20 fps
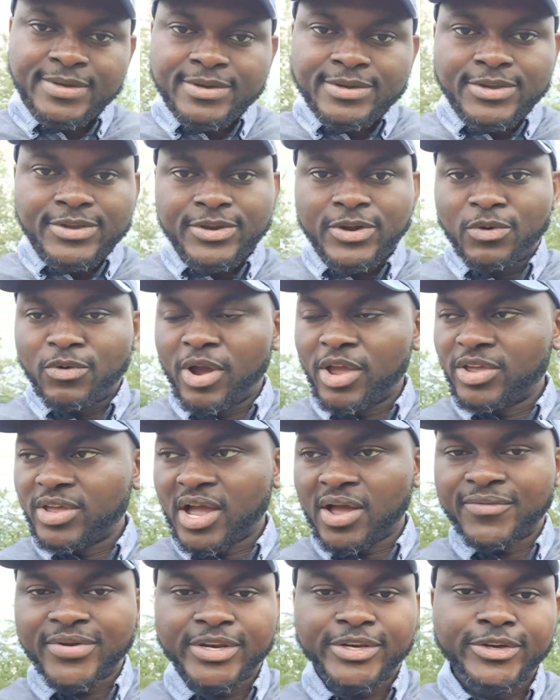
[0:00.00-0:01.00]
You know, when you
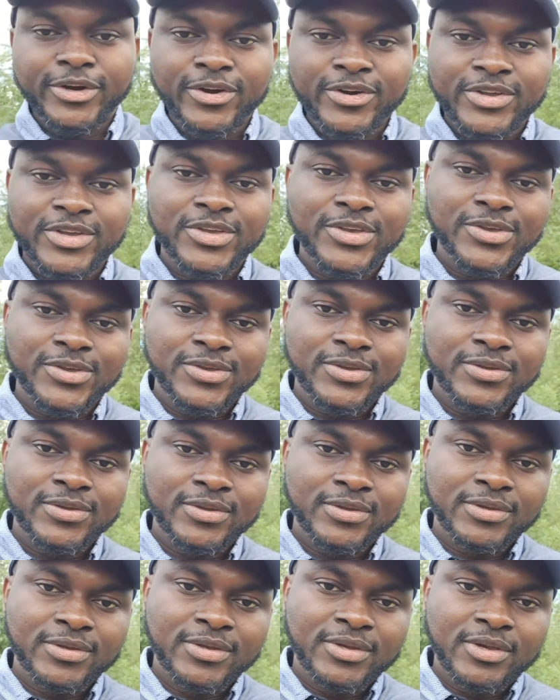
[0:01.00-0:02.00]
have a donkey
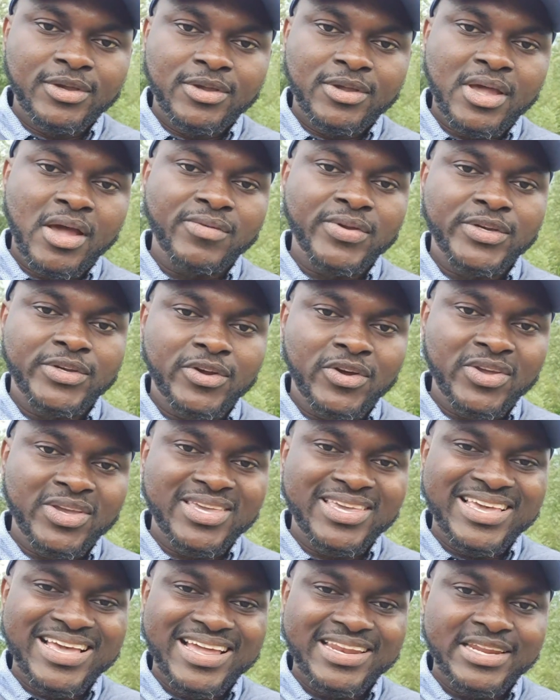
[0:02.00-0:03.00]

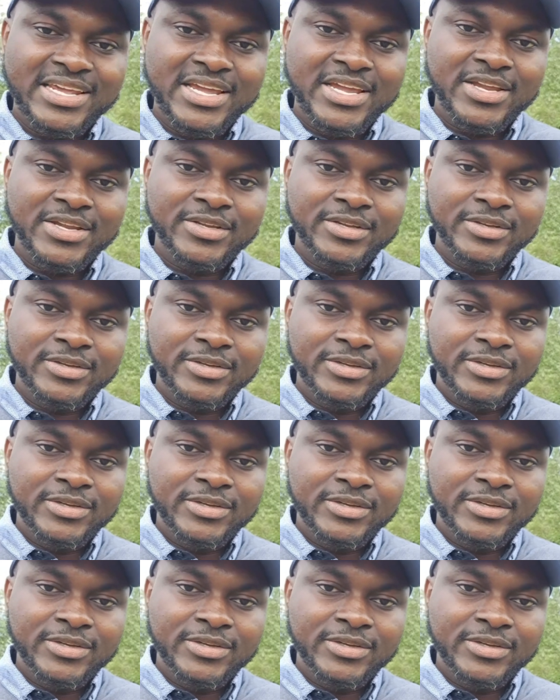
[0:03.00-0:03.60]
and then